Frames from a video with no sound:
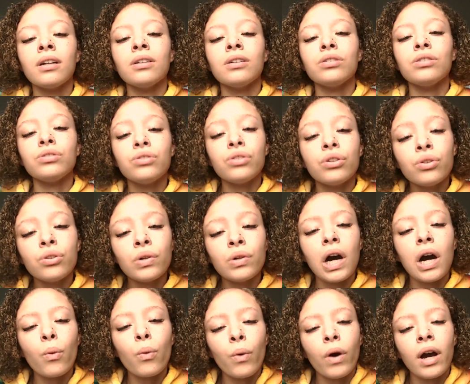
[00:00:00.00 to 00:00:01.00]
Do
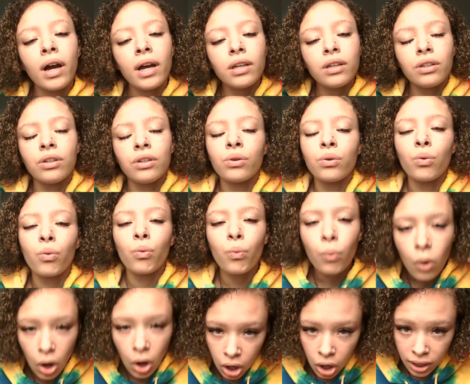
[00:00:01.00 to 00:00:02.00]
what you
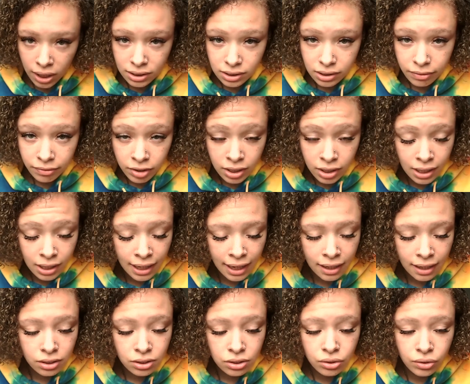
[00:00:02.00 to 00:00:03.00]
want. For the
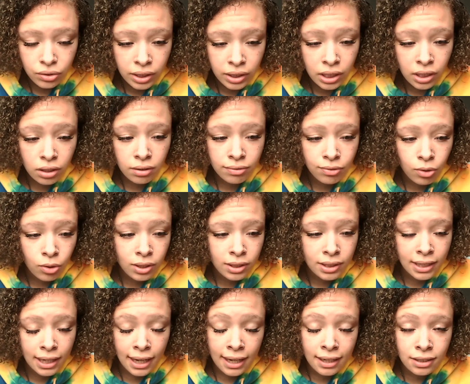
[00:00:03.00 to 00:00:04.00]
next 3 or 4
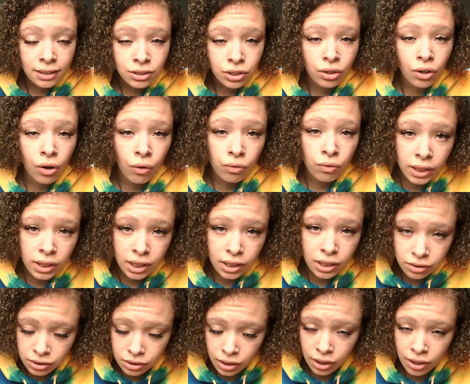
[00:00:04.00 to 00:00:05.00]
days, your only
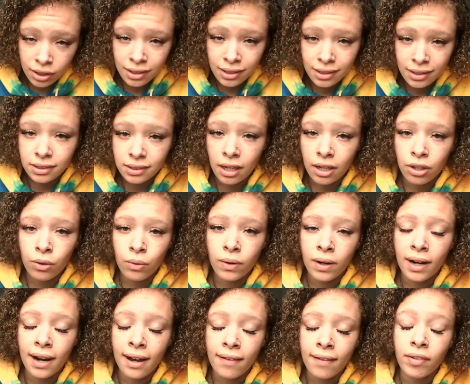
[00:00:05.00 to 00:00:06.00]
concern is that you are
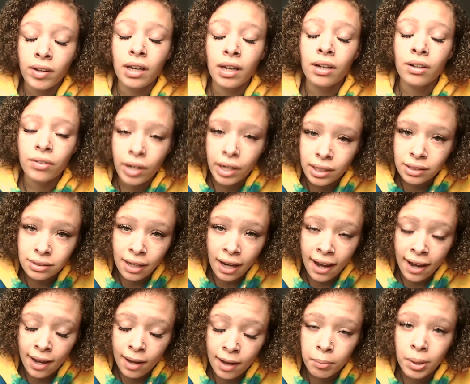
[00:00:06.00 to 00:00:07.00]
having a great
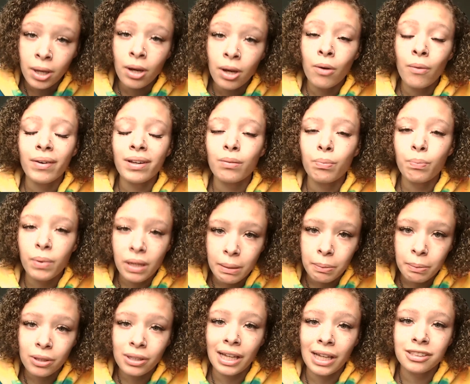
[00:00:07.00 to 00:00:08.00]
time with
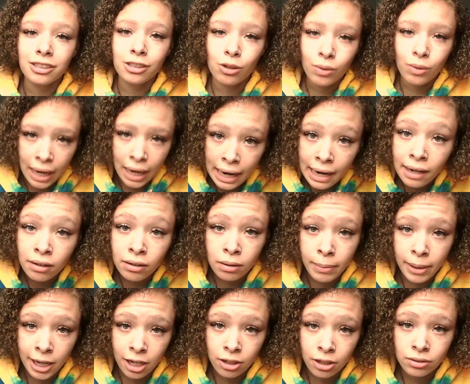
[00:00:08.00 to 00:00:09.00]
people that you care
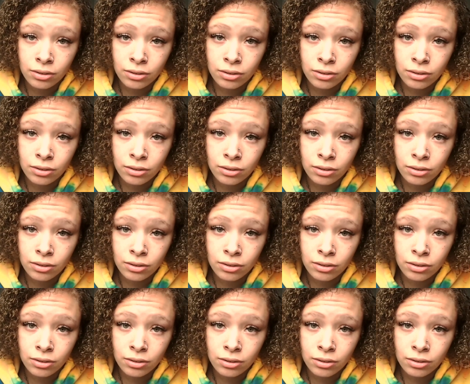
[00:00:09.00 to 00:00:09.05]
about,